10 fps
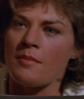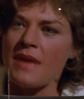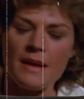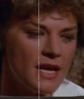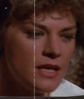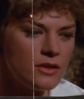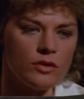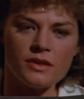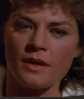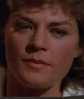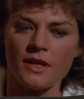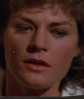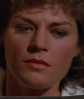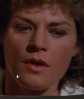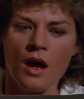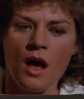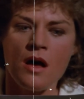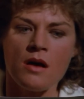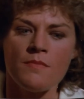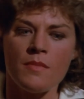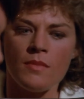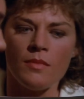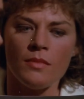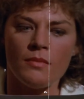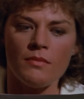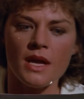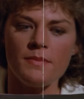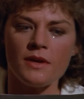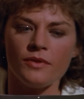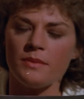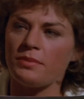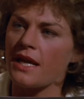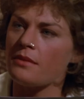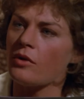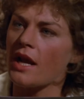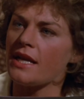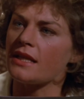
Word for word: Maybe he knows something, you know. Maybe if we play him right, he